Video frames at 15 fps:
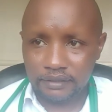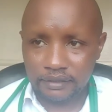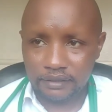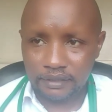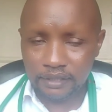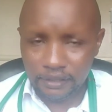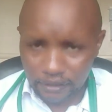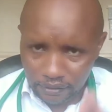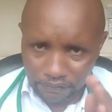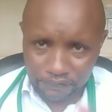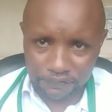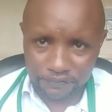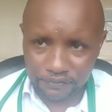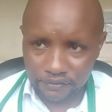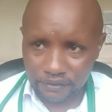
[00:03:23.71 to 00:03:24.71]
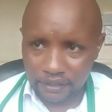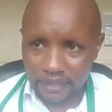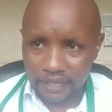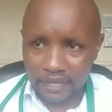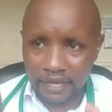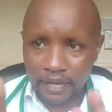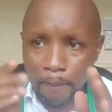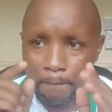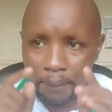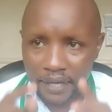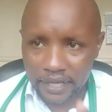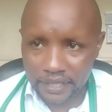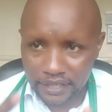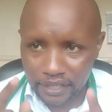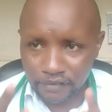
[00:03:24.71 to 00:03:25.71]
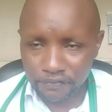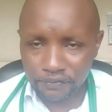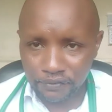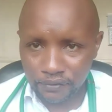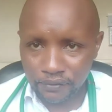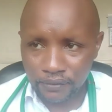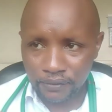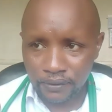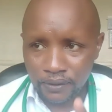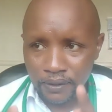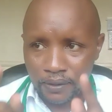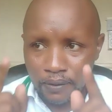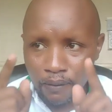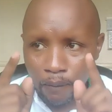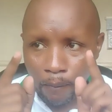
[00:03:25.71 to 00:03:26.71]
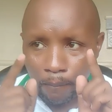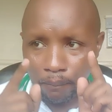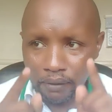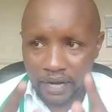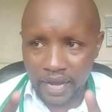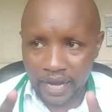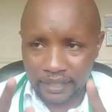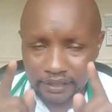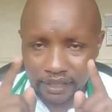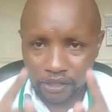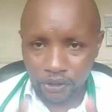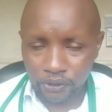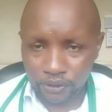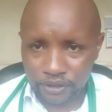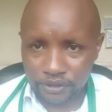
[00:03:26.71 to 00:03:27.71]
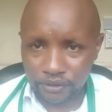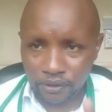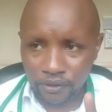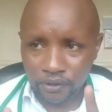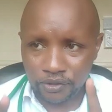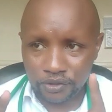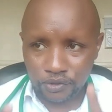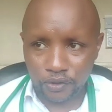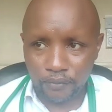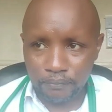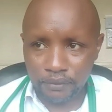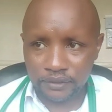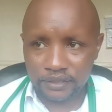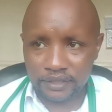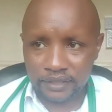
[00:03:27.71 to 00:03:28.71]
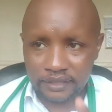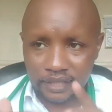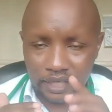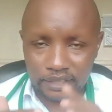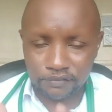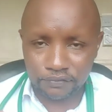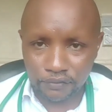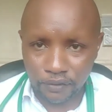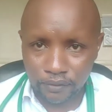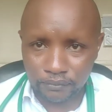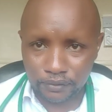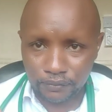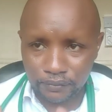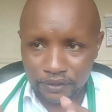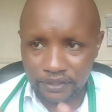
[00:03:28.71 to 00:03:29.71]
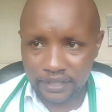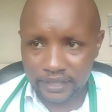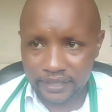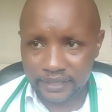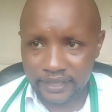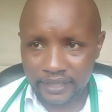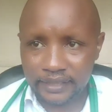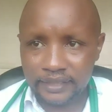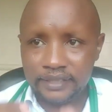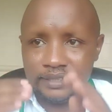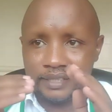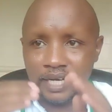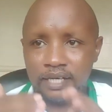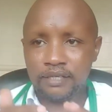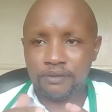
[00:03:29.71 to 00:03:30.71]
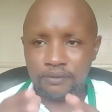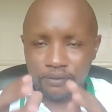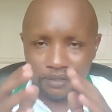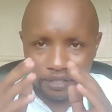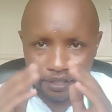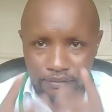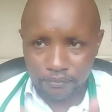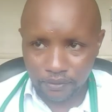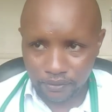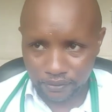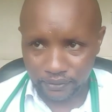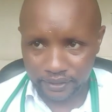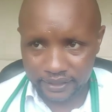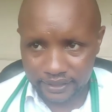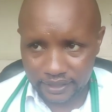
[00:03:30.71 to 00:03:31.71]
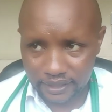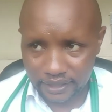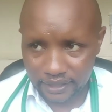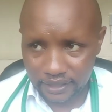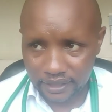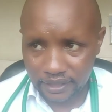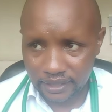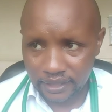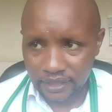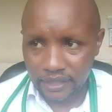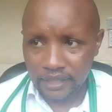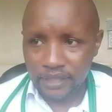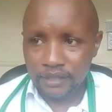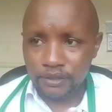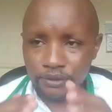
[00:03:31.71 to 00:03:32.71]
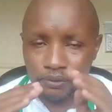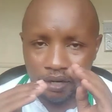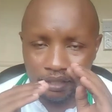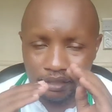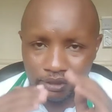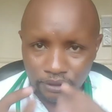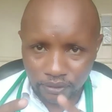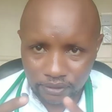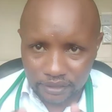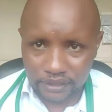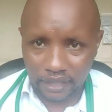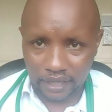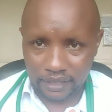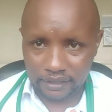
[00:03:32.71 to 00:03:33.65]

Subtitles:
If a painful blood clot or thrombosis has formed within an internal hemorrhoid, your doctor